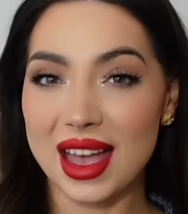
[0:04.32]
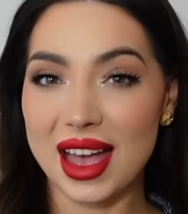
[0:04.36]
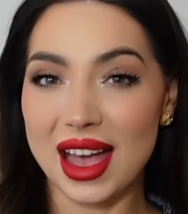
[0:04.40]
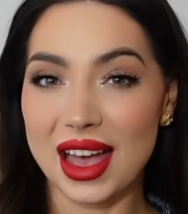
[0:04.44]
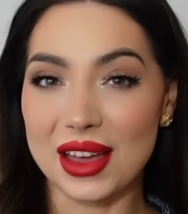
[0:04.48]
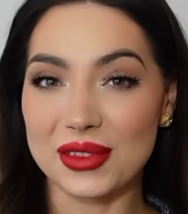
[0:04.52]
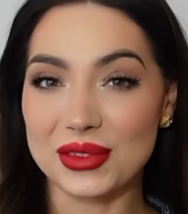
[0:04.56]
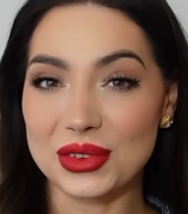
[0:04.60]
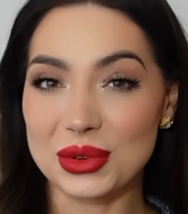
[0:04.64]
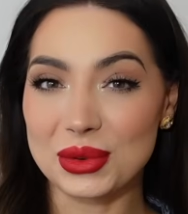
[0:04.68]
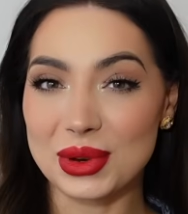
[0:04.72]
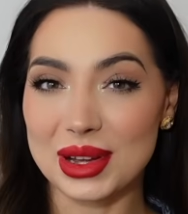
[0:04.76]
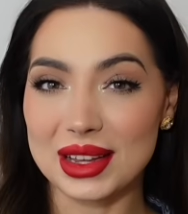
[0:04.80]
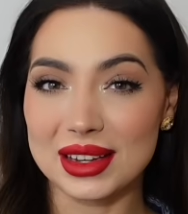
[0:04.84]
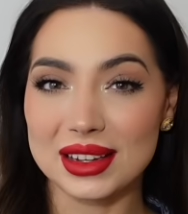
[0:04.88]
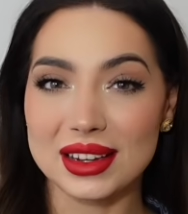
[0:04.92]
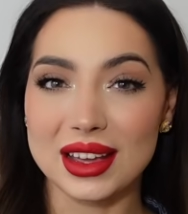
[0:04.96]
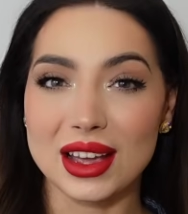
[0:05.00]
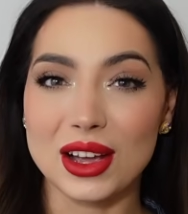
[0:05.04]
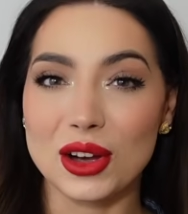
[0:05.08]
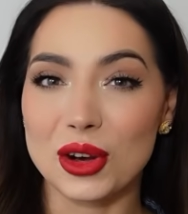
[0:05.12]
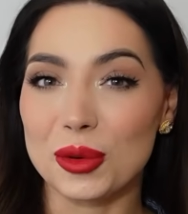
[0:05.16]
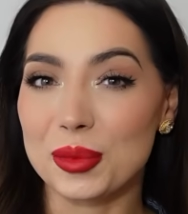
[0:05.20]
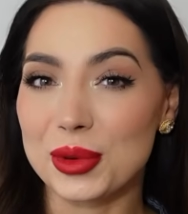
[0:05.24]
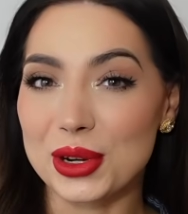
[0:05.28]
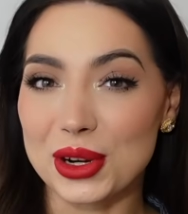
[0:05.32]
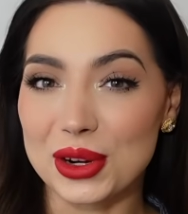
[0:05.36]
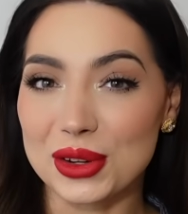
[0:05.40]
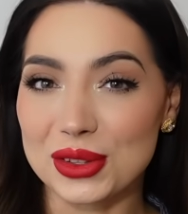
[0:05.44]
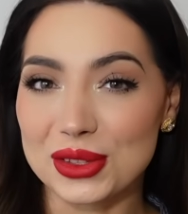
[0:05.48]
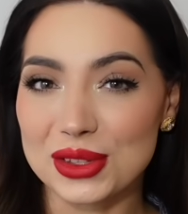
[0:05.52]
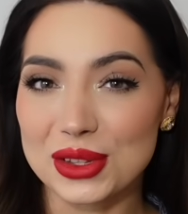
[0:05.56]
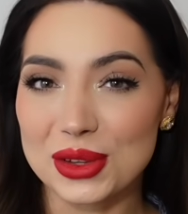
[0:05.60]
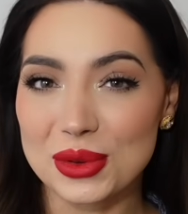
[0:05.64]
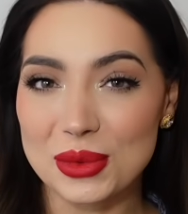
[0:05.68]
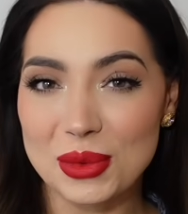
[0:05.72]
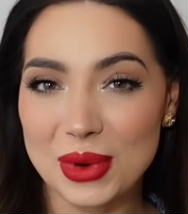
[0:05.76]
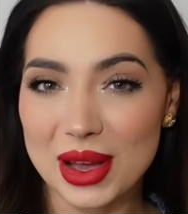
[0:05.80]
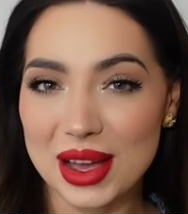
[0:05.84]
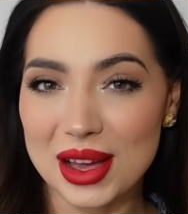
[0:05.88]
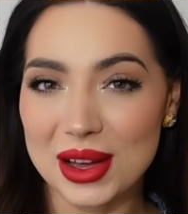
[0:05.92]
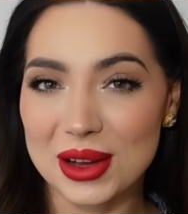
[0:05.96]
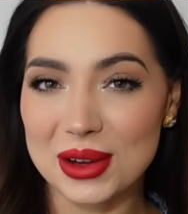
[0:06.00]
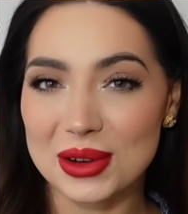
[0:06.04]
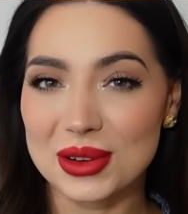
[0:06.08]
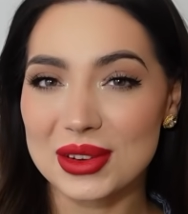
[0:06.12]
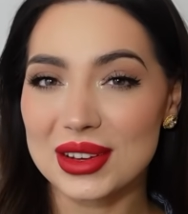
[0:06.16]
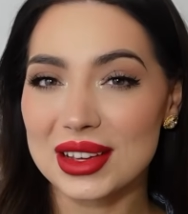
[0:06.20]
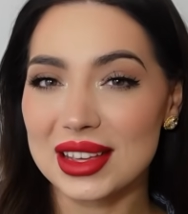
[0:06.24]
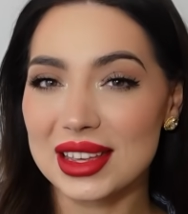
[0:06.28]
Hi everyone, I hope you're all doing
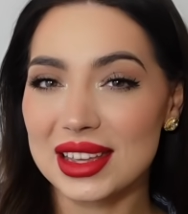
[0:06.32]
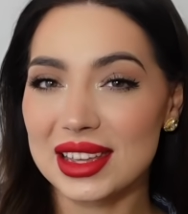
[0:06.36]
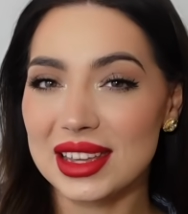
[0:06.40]
well.